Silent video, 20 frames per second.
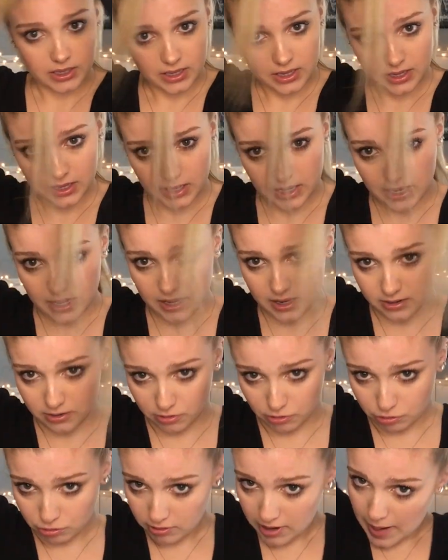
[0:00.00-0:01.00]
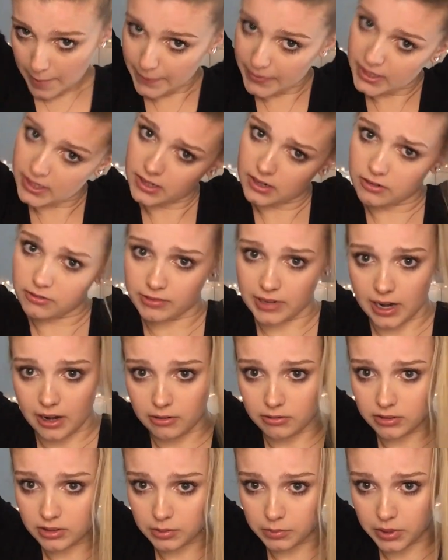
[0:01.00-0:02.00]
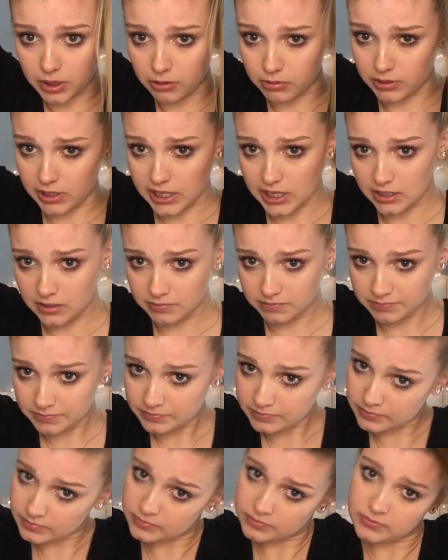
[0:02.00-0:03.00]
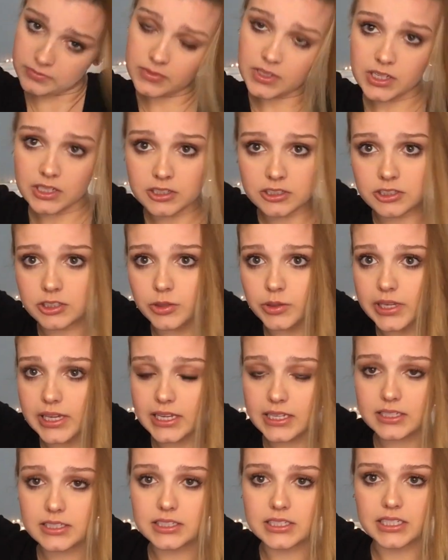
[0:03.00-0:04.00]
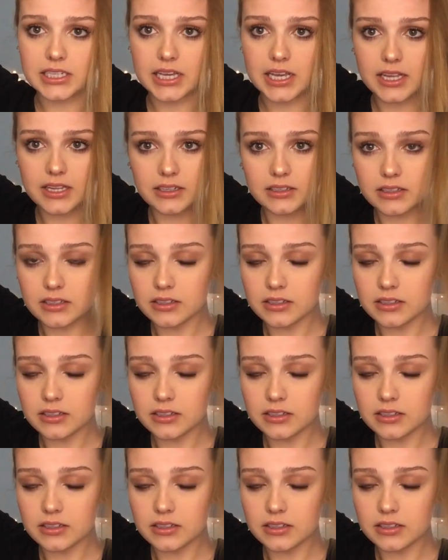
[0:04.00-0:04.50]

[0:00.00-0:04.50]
and wrap it around the pony so you can't see it.